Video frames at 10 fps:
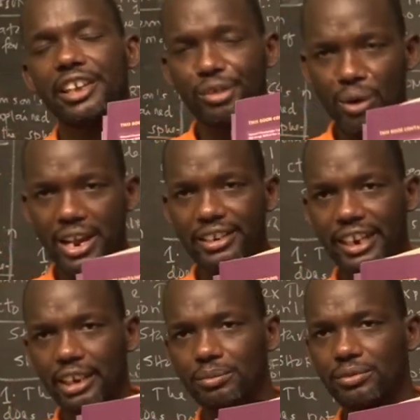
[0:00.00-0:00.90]
in one
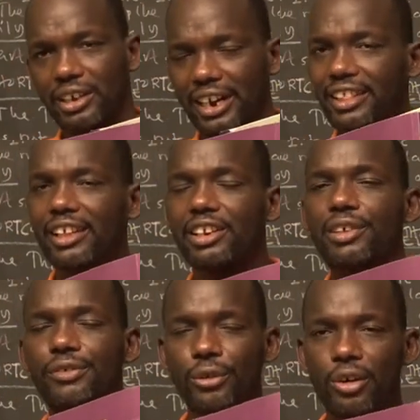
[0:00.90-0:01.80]
time rather than
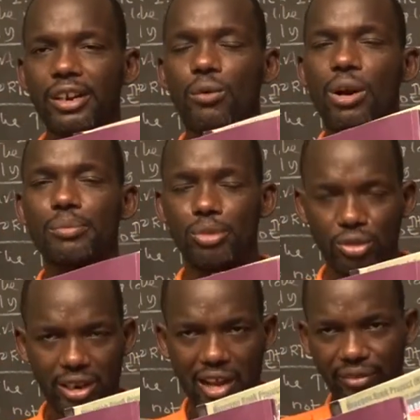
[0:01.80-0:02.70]
if you order one
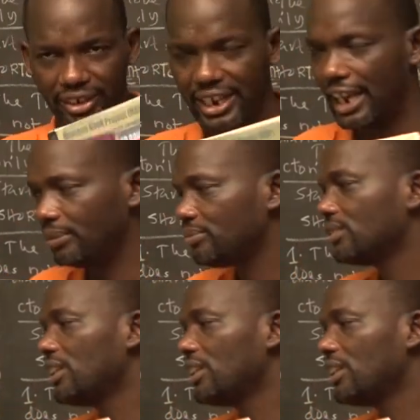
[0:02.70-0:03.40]
book after time,